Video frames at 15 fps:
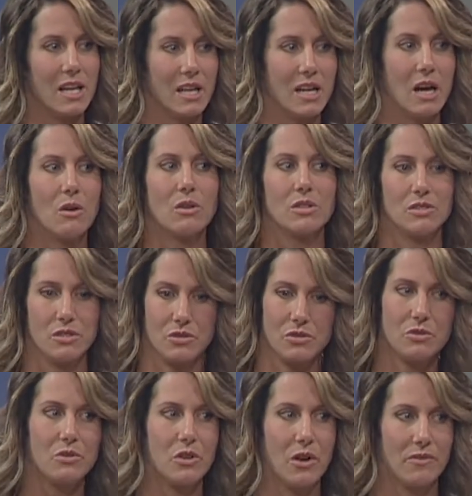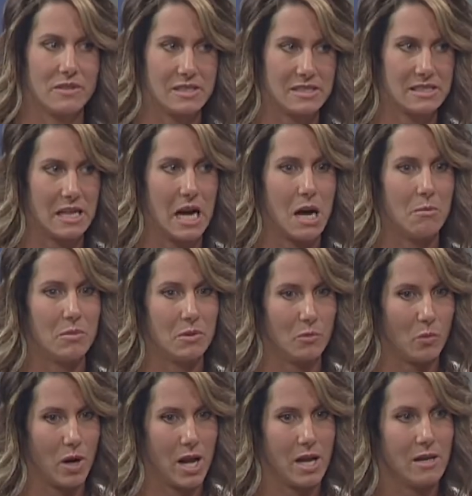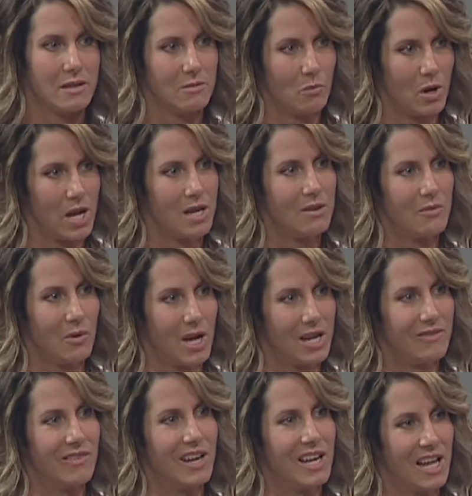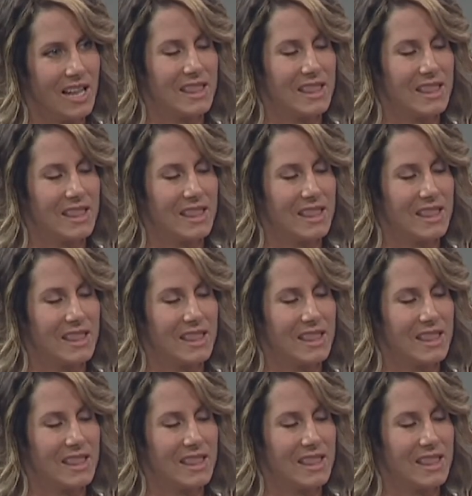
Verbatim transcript: in and out because you do. You have to stop and wait and wait and wait. Right.